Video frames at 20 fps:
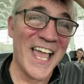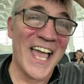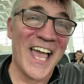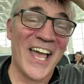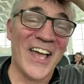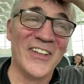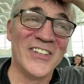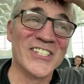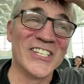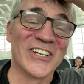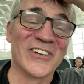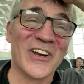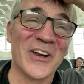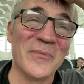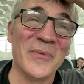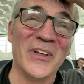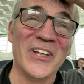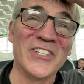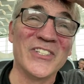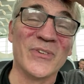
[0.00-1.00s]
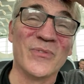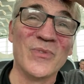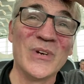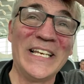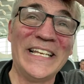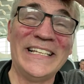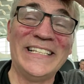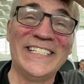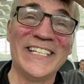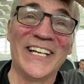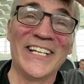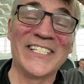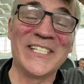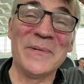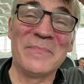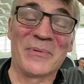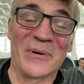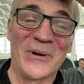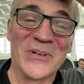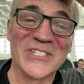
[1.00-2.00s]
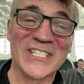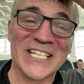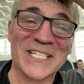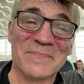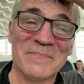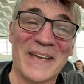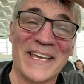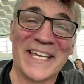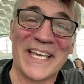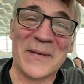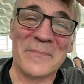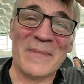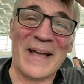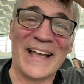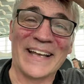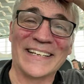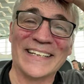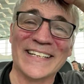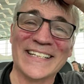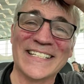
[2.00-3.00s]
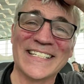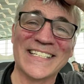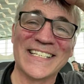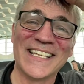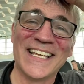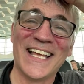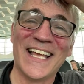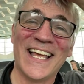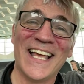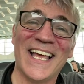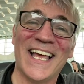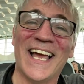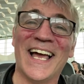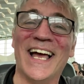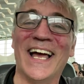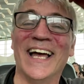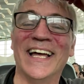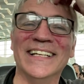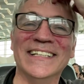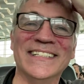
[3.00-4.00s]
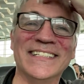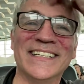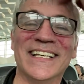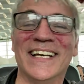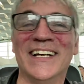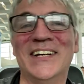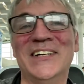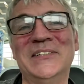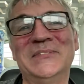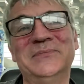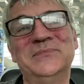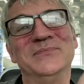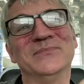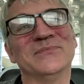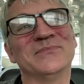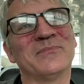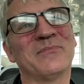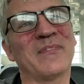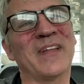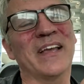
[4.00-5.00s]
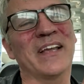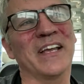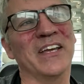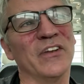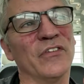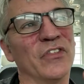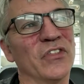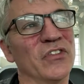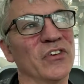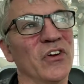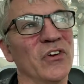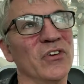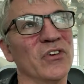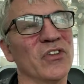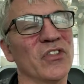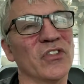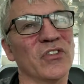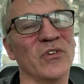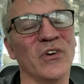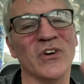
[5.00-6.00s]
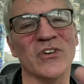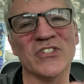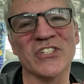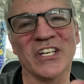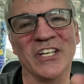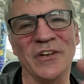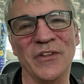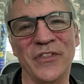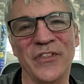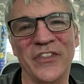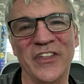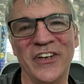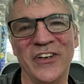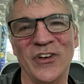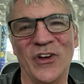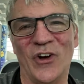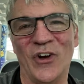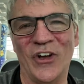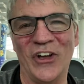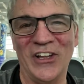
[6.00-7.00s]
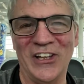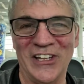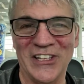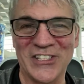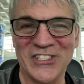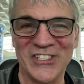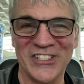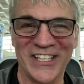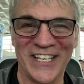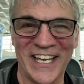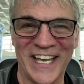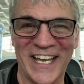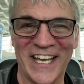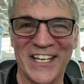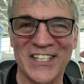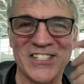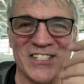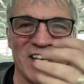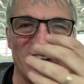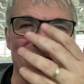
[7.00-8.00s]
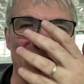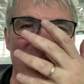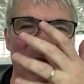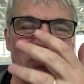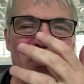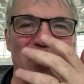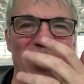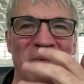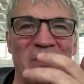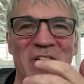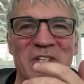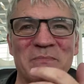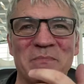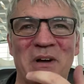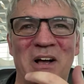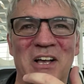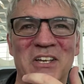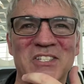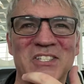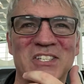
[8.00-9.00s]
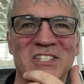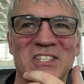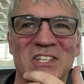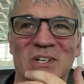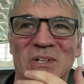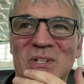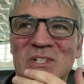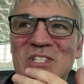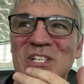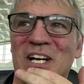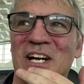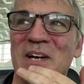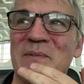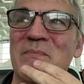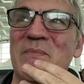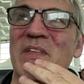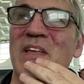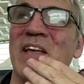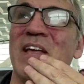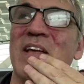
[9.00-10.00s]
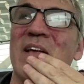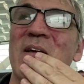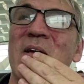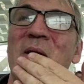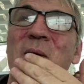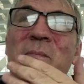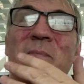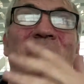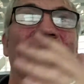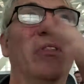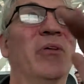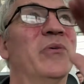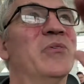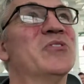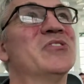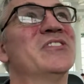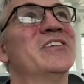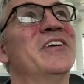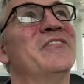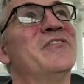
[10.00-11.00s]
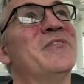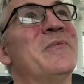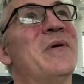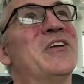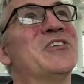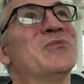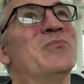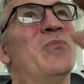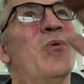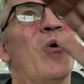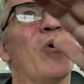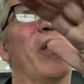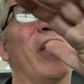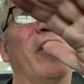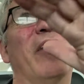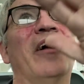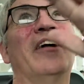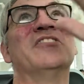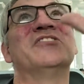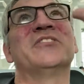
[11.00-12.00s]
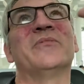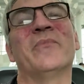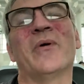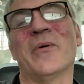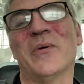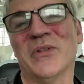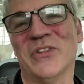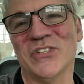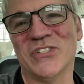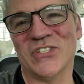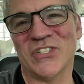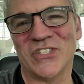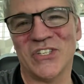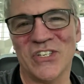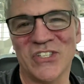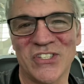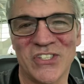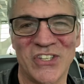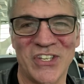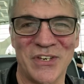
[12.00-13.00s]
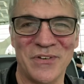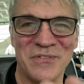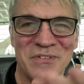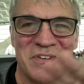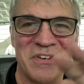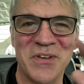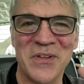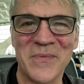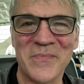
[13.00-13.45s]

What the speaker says: It's incredible. It's a really dirty process making magnets, and it kind of throws a kind of thin oil into the air, so everyone wears masks the whole time. But if you imagine walking around somewhere where there's just this thin,